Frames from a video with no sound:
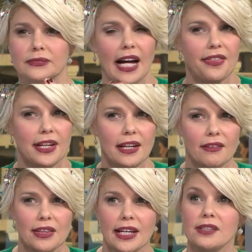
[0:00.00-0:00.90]
I think
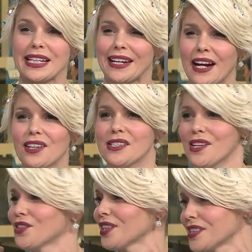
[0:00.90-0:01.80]
everything else, and hair
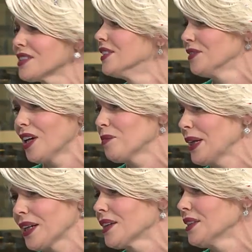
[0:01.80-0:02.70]
accessories are
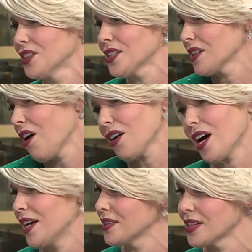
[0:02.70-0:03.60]
big, just all
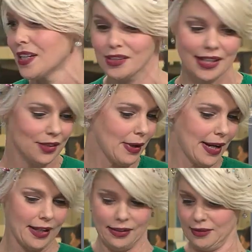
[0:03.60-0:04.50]
kinds. So that's
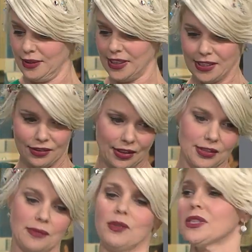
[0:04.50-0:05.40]
why let's throw
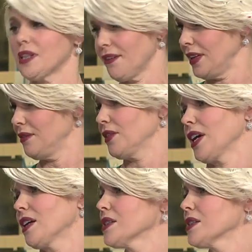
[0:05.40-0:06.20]
some more stuff in for hair mm-hmm.